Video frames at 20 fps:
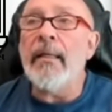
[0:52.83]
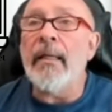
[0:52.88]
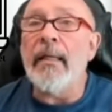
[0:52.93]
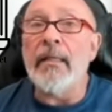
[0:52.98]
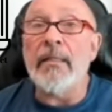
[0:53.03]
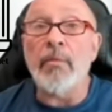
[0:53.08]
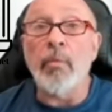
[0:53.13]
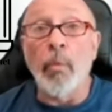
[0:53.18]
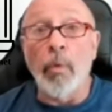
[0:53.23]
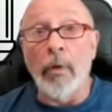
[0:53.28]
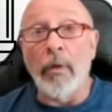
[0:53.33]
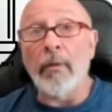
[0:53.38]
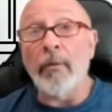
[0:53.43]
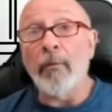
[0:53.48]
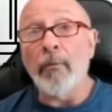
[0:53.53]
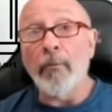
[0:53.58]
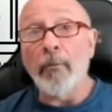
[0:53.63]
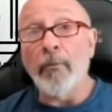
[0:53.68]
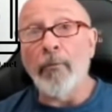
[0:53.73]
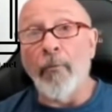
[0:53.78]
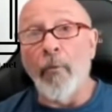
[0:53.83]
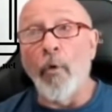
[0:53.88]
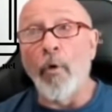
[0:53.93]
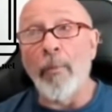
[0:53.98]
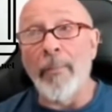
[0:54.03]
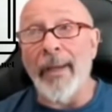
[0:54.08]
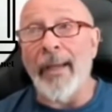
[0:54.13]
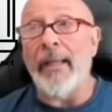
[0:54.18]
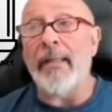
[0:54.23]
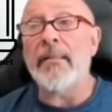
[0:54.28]
is worth
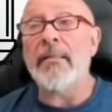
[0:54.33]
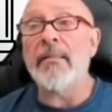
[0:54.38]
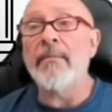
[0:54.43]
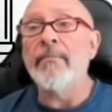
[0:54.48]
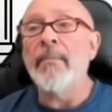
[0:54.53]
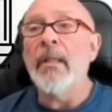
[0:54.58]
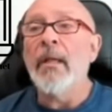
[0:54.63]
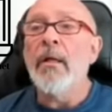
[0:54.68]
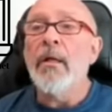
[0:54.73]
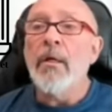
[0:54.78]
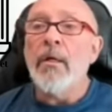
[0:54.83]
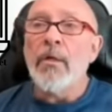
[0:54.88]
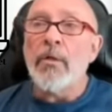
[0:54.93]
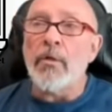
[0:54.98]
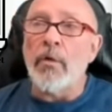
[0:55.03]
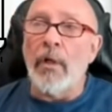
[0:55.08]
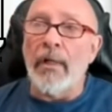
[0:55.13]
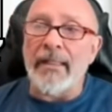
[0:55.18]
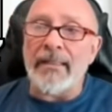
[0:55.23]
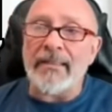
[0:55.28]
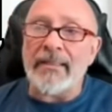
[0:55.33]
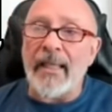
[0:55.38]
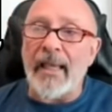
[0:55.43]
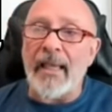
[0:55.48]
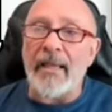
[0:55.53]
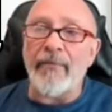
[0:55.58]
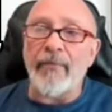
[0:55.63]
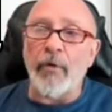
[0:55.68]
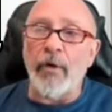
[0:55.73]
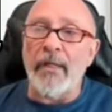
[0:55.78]
4 bits. So let's
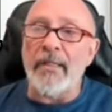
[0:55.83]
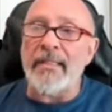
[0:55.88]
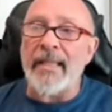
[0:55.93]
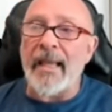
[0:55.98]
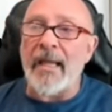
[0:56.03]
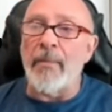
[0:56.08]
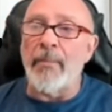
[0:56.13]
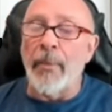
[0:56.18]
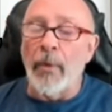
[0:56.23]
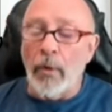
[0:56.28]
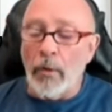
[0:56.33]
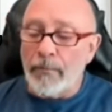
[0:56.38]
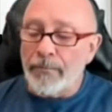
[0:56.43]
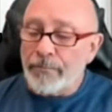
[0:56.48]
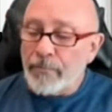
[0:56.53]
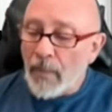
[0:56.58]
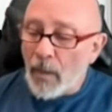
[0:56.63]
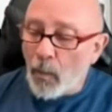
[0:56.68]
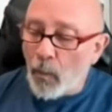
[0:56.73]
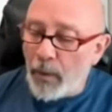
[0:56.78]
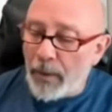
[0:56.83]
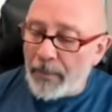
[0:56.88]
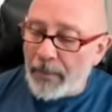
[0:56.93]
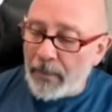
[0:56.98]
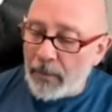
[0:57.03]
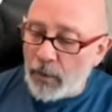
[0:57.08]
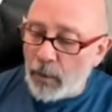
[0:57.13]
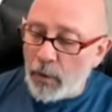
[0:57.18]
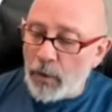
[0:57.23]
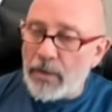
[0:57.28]
take, for example,
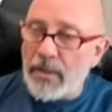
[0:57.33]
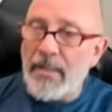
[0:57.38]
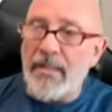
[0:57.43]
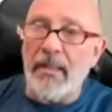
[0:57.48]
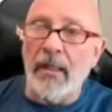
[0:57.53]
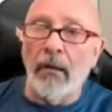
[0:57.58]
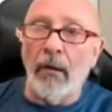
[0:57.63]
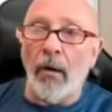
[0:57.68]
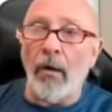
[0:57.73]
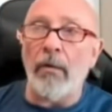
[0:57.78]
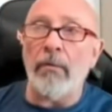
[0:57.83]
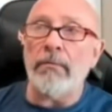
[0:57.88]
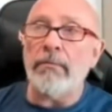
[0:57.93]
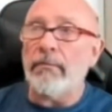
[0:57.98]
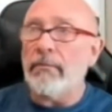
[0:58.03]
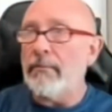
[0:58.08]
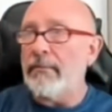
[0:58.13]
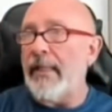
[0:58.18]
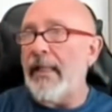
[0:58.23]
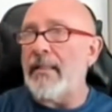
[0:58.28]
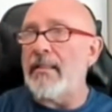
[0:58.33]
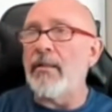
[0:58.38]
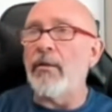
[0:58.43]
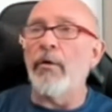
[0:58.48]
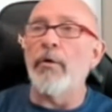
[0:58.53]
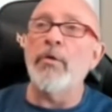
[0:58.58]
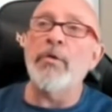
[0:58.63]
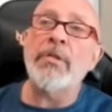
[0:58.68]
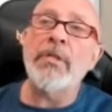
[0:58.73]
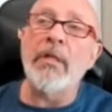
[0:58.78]
we use the 0. That
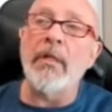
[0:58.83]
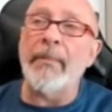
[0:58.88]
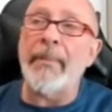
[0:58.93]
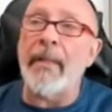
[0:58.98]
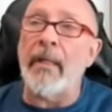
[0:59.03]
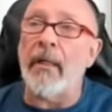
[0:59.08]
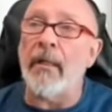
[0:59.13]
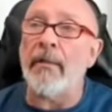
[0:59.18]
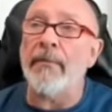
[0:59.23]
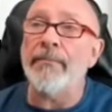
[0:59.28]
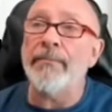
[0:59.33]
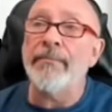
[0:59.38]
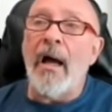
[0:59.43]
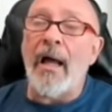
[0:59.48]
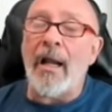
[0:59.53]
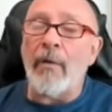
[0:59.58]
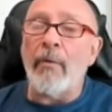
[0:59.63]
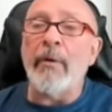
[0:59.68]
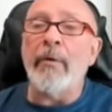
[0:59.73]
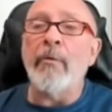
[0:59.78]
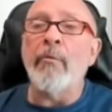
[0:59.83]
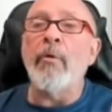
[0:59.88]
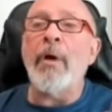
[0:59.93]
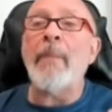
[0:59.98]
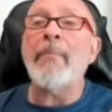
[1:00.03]
0 you see up here. How do we